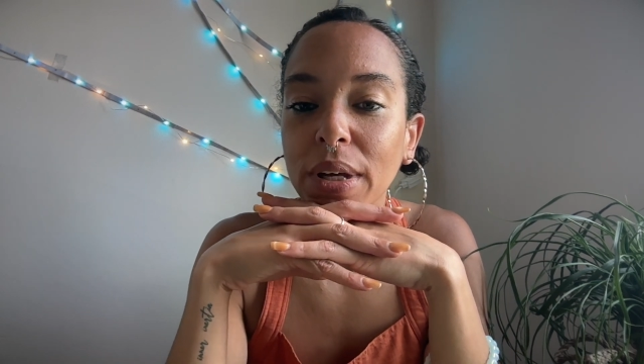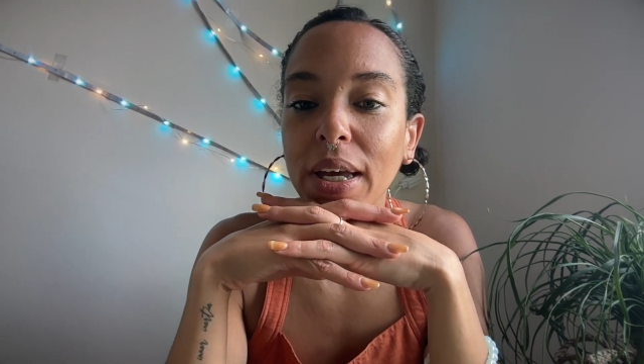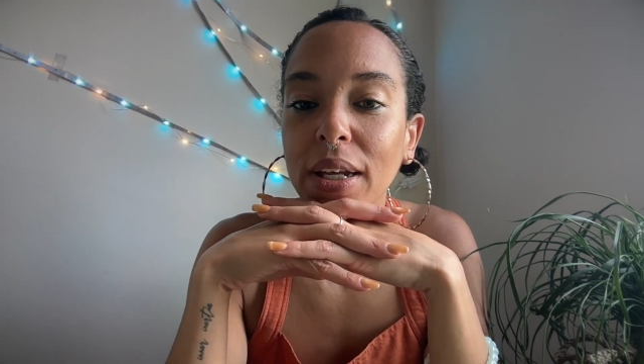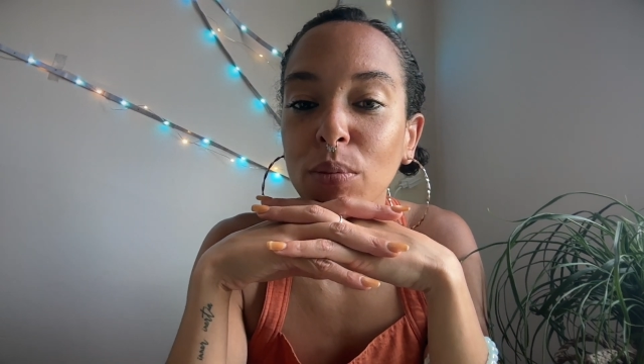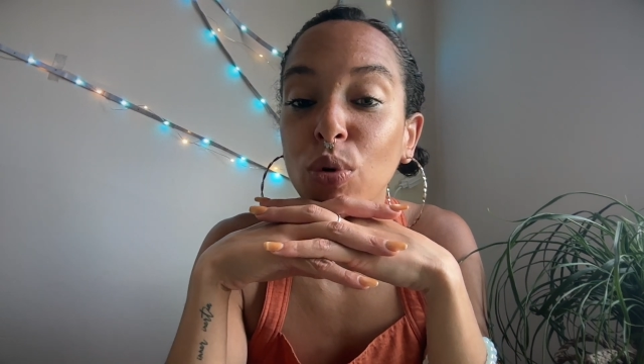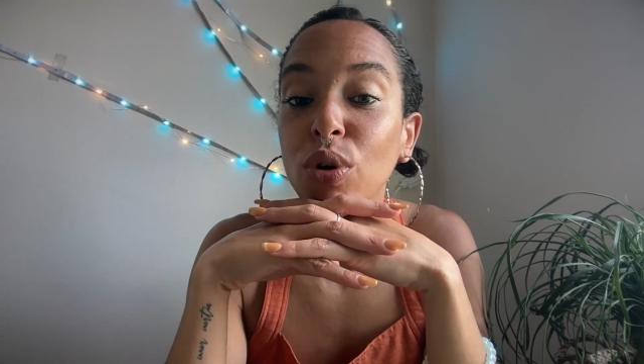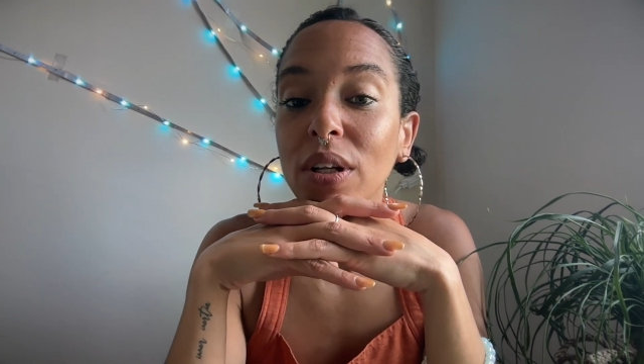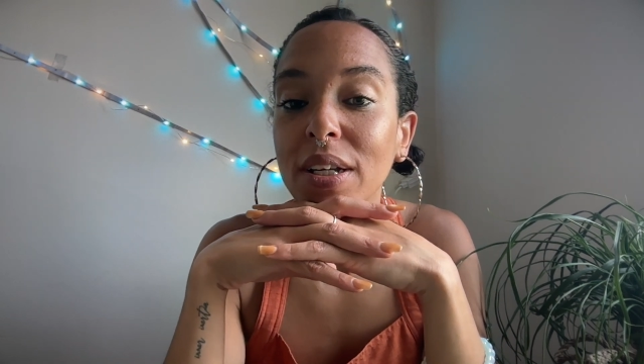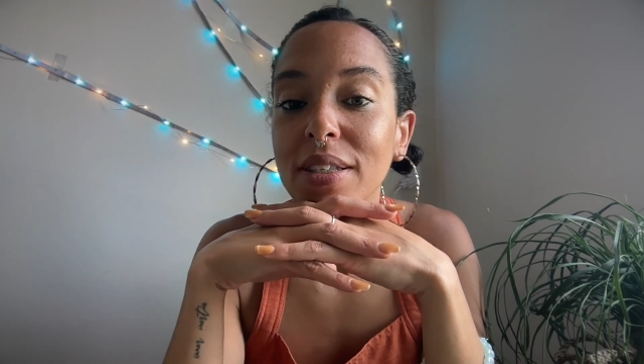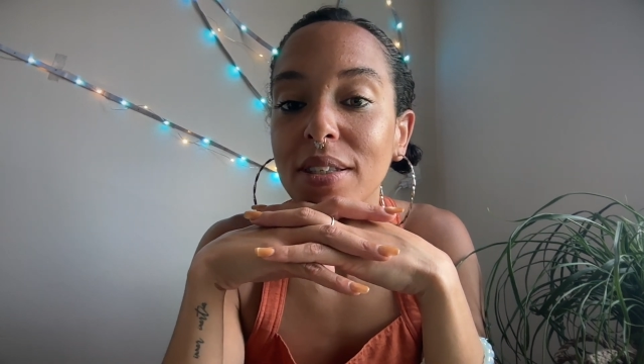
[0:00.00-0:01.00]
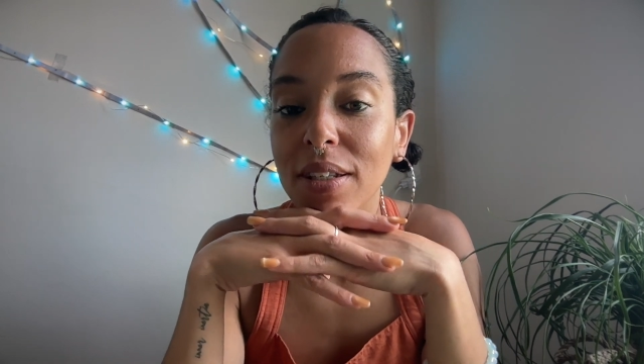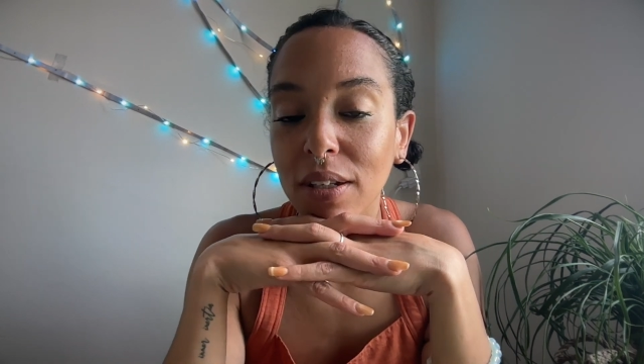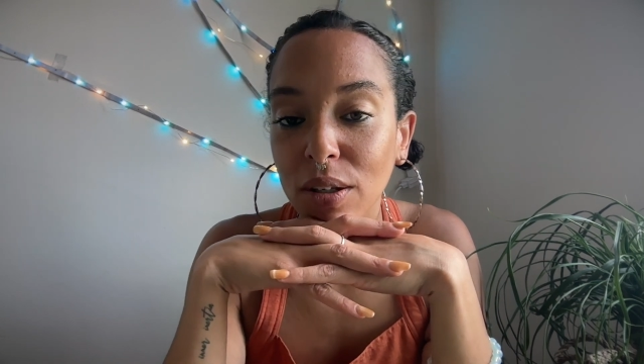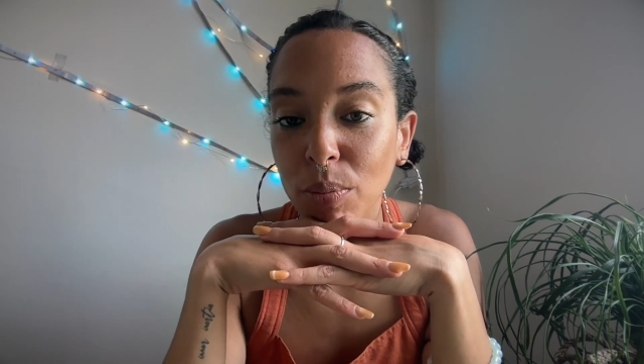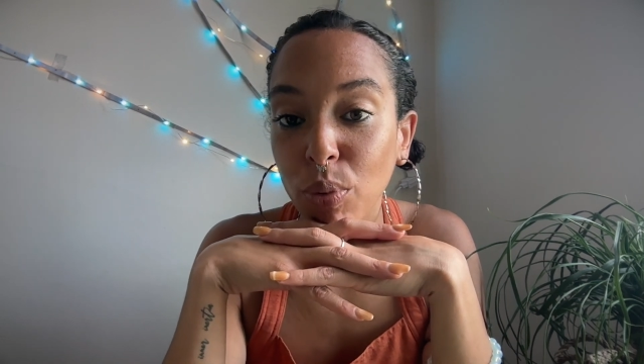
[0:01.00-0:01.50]
and more or less
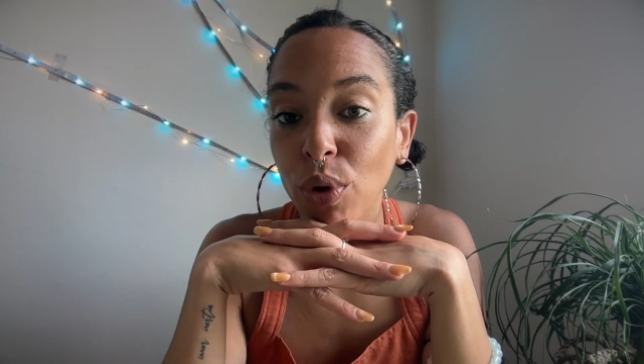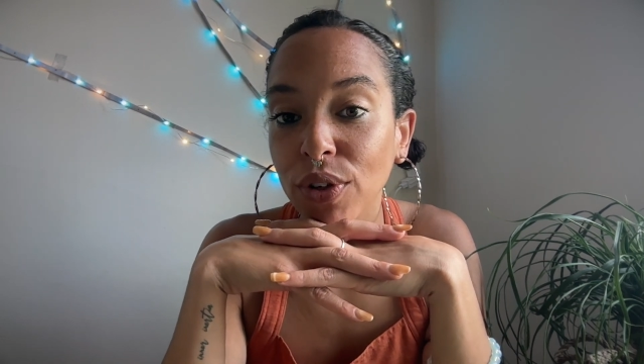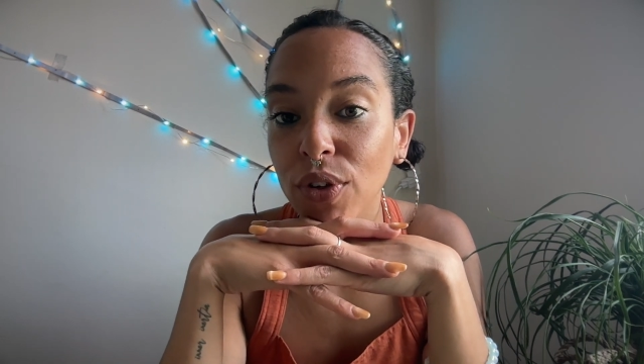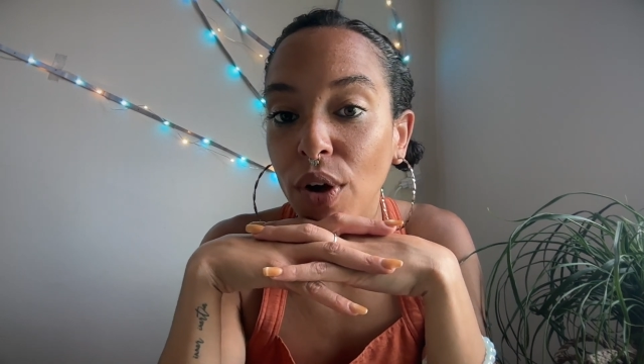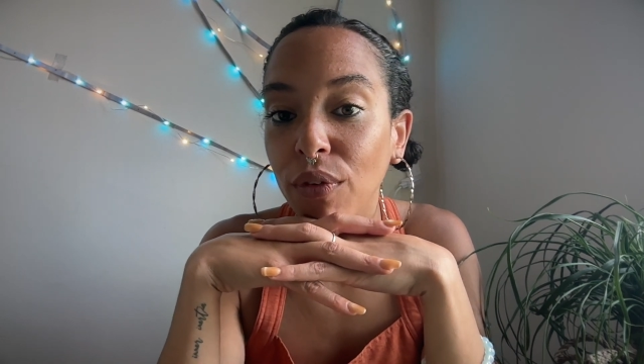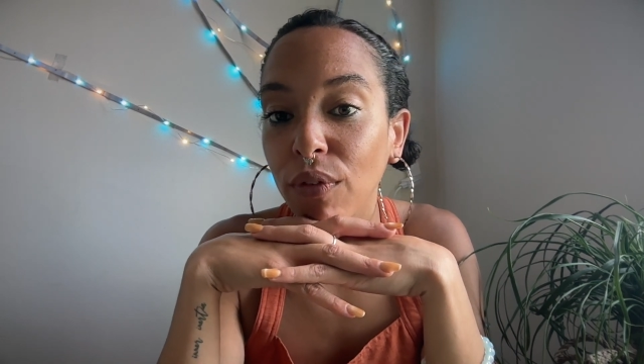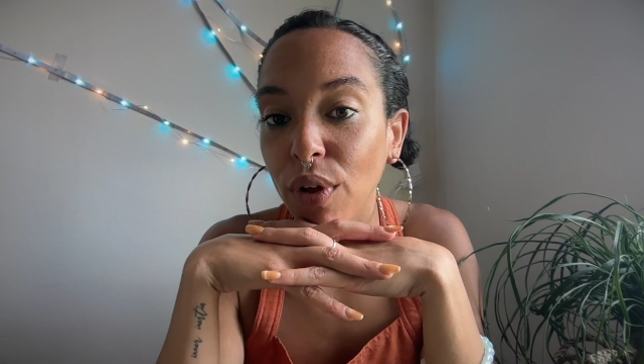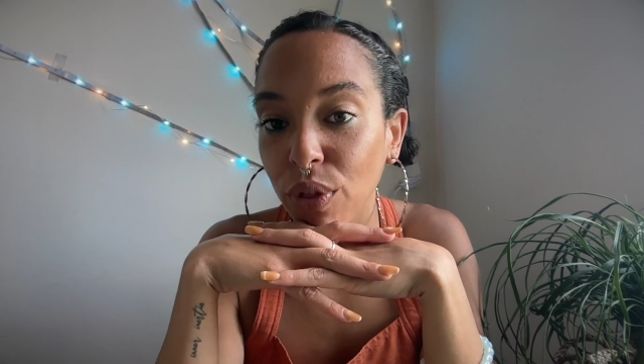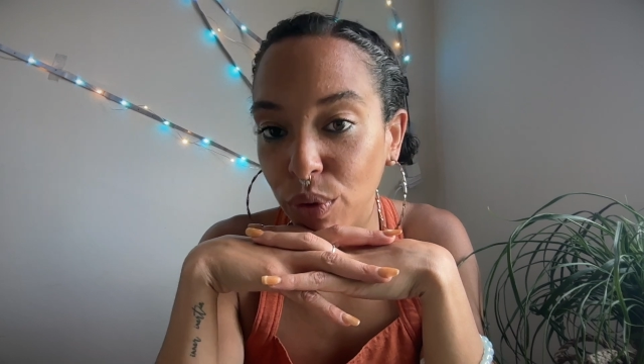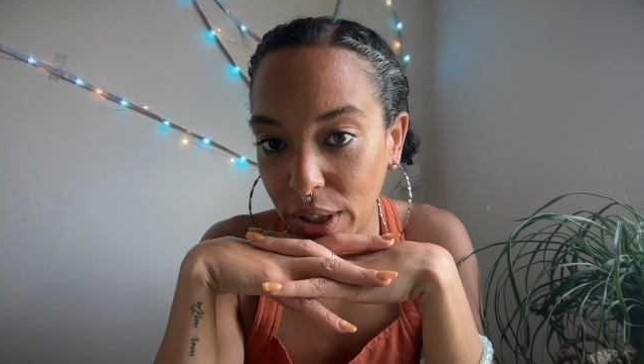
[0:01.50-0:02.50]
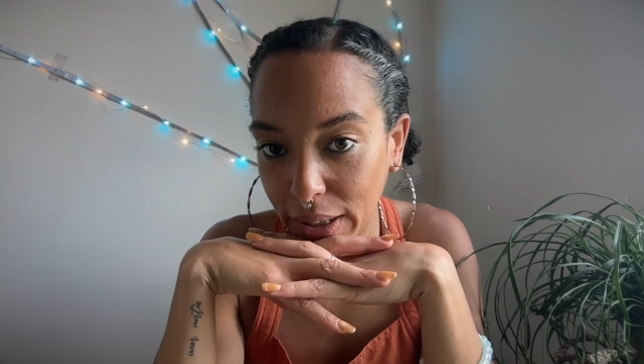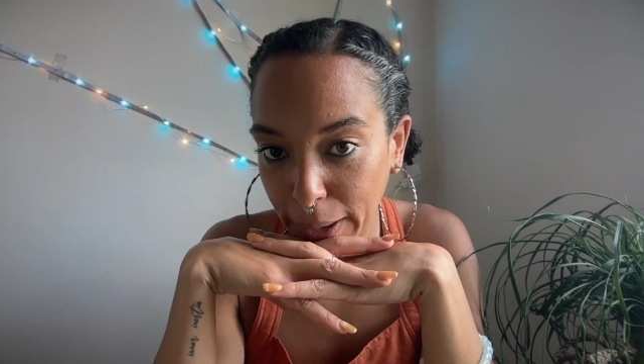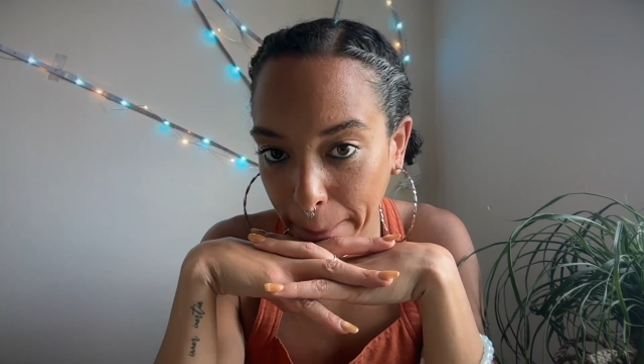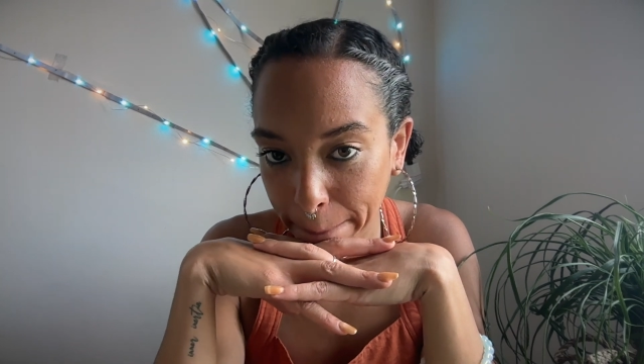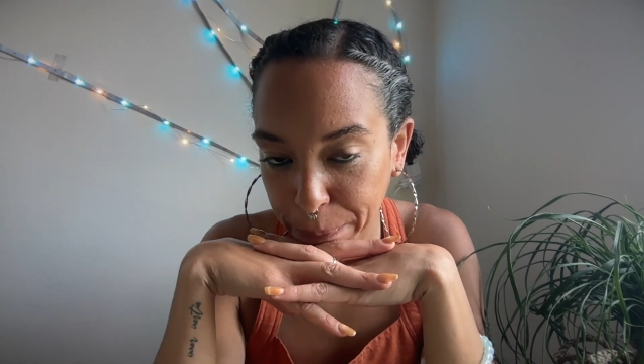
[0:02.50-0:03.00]
the point of the reading.